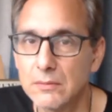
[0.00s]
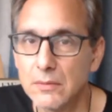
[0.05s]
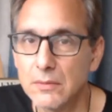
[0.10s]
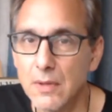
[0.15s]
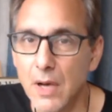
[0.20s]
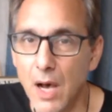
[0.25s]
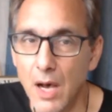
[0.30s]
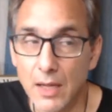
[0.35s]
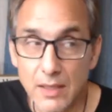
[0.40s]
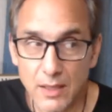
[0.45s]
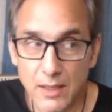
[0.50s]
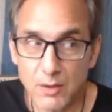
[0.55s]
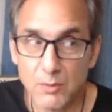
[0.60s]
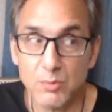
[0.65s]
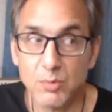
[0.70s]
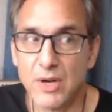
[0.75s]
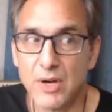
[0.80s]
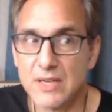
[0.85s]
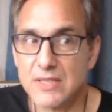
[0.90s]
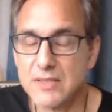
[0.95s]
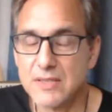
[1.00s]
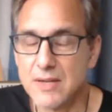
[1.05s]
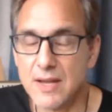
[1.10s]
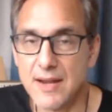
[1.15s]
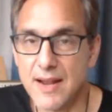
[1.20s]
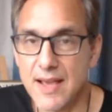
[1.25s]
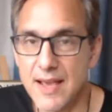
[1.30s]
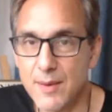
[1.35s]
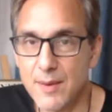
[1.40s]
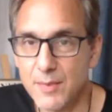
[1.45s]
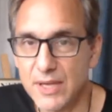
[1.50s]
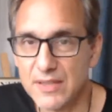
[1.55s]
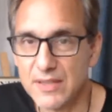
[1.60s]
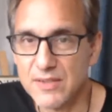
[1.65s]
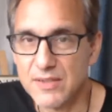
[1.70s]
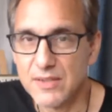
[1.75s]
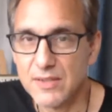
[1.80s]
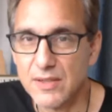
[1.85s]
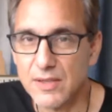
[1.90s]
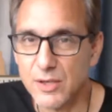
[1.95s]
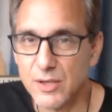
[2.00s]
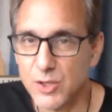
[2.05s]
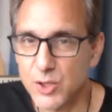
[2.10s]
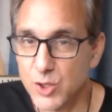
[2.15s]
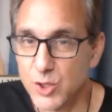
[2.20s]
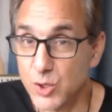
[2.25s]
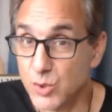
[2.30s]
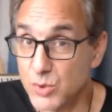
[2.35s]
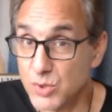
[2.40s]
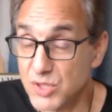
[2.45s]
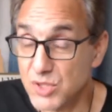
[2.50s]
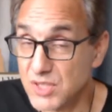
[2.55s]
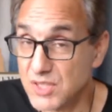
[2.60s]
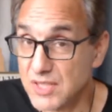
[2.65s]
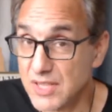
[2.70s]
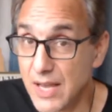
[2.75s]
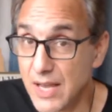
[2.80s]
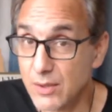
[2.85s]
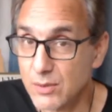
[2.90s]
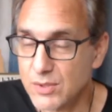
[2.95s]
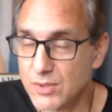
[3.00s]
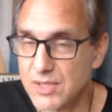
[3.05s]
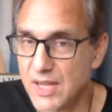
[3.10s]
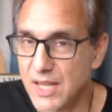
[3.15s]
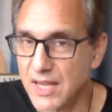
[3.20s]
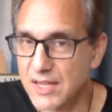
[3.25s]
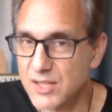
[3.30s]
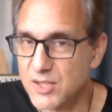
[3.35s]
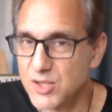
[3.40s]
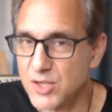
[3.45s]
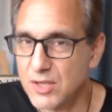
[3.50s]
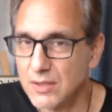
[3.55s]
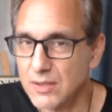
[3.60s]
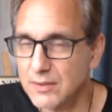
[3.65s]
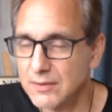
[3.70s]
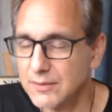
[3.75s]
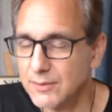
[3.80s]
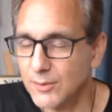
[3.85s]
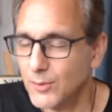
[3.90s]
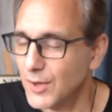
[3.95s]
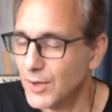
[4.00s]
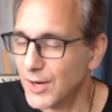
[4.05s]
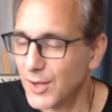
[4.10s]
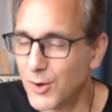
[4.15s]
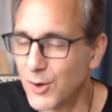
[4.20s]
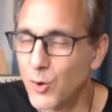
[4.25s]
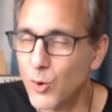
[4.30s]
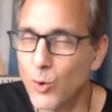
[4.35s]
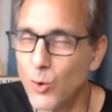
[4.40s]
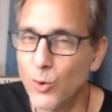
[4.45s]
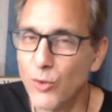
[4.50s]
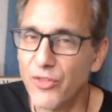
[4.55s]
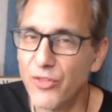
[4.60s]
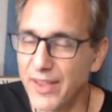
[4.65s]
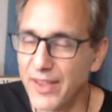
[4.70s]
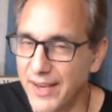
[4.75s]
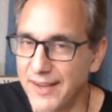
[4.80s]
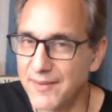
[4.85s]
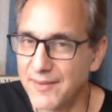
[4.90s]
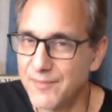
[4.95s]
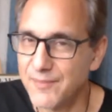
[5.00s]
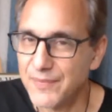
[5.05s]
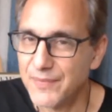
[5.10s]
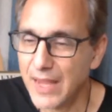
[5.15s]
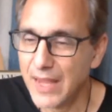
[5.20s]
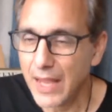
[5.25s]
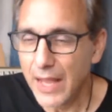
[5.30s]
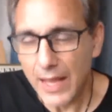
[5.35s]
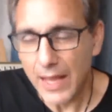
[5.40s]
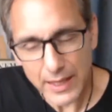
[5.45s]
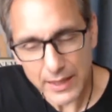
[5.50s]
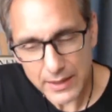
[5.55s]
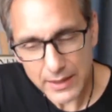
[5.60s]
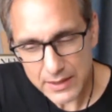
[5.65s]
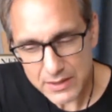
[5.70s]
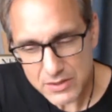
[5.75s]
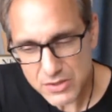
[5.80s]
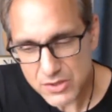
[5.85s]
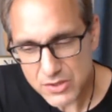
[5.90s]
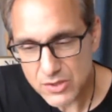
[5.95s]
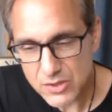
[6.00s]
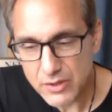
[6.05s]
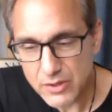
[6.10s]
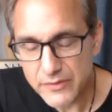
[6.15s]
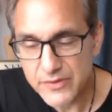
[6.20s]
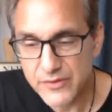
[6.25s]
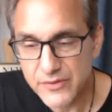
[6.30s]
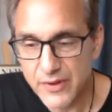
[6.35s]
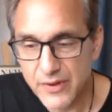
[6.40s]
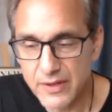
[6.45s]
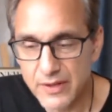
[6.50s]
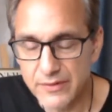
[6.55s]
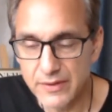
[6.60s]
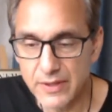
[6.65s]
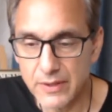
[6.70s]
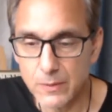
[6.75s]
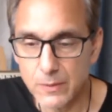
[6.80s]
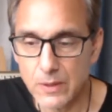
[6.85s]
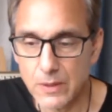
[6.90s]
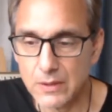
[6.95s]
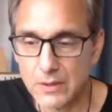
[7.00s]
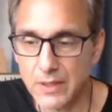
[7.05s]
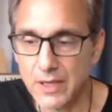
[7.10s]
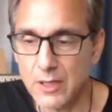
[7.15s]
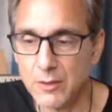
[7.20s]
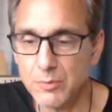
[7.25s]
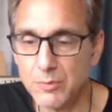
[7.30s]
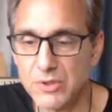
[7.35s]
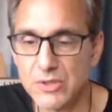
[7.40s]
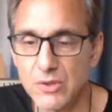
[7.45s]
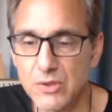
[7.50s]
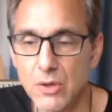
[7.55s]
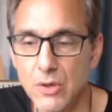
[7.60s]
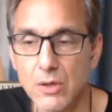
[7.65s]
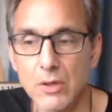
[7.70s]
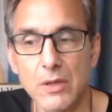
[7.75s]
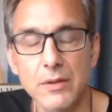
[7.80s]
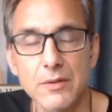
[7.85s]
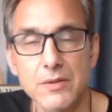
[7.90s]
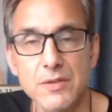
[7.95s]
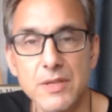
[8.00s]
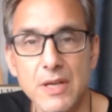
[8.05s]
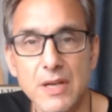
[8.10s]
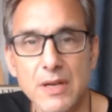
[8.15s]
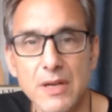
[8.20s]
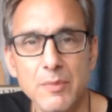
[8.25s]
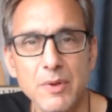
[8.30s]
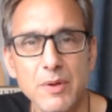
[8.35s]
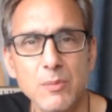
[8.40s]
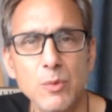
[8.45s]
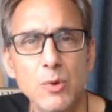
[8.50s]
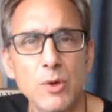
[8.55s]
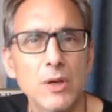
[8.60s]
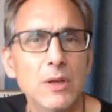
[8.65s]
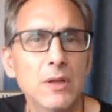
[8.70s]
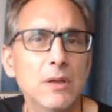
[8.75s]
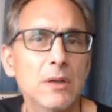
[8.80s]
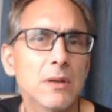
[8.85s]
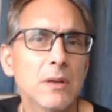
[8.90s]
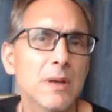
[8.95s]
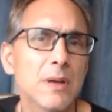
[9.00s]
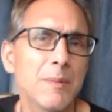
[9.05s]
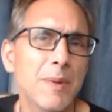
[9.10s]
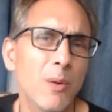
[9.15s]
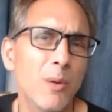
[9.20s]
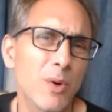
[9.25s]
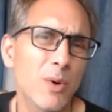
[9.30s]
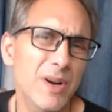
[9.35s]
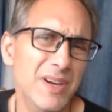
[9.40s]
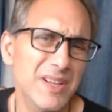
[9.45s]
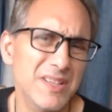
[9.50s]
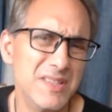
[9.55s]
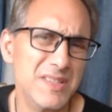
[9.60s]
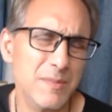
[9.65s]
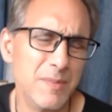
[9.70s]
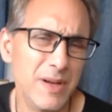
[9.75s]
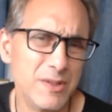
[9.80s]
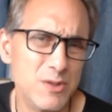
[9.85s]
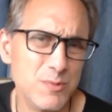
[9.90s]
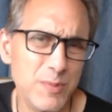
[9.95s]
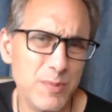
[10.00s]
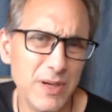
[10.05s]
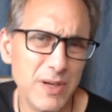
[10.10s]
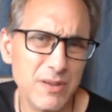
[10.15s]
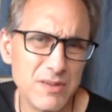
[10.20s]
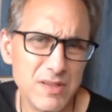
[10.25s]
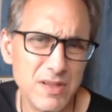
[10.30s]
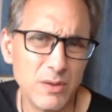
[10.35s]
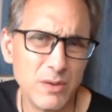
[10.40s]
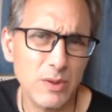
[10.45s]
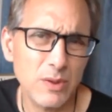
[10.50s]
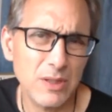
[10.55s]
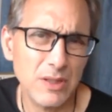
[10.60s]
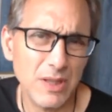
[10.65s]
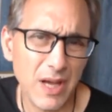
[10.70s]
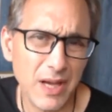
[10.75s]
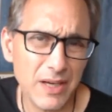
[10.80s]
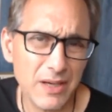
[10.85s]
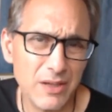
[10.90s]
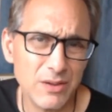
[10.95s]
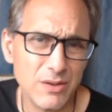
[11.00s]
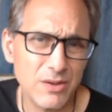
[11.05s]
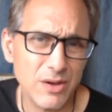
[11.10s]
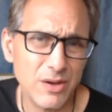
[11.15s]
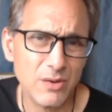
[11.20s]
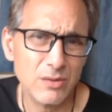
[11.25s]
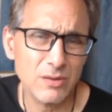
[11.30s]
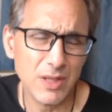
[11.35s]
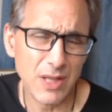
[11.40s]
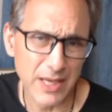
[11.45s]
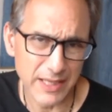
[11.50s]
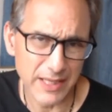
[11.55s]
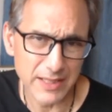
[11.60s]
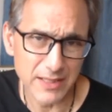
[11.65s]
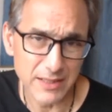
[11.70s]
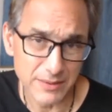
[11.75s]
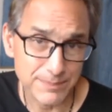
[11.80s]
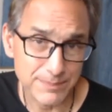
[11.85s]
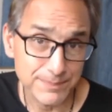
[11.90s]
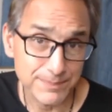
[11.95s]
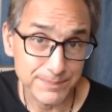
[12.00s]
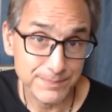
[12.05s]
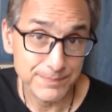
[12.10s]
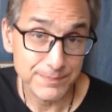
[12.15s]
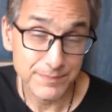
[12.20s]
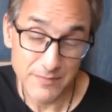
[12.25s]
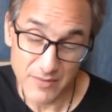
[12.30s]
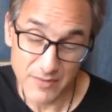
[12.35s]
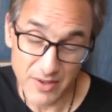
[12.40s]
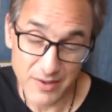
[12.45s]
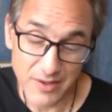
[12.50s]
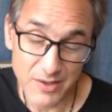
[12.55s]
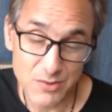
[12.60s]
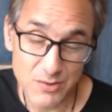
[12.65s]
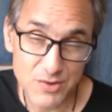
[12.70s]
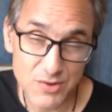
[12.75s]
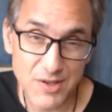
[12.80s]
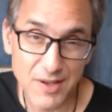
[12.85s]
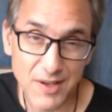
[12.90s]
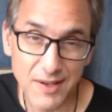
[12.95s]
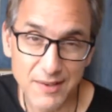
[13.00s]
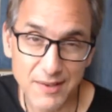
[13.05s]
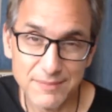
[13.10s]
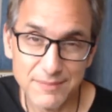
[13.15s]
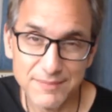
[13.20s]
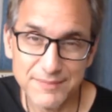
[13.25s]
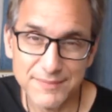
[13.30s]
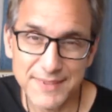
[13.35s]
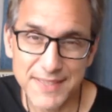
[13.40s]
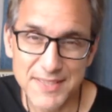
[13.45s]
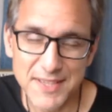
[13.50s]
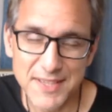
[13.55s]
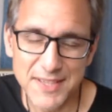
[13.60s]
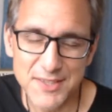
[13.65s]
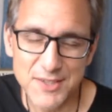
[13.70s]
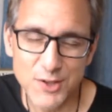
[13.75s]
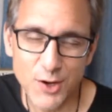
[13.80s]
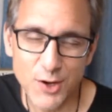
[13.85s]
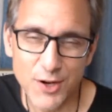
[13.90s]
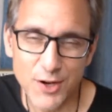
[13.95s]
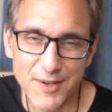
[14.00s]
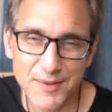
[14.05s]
uncompressed dynamics, huge soundstage. What a cool thing. And it serves very, very well to help us all understand a bit more clearly about what it is about speakers that we like or don't like. Very interesting. Let's get started.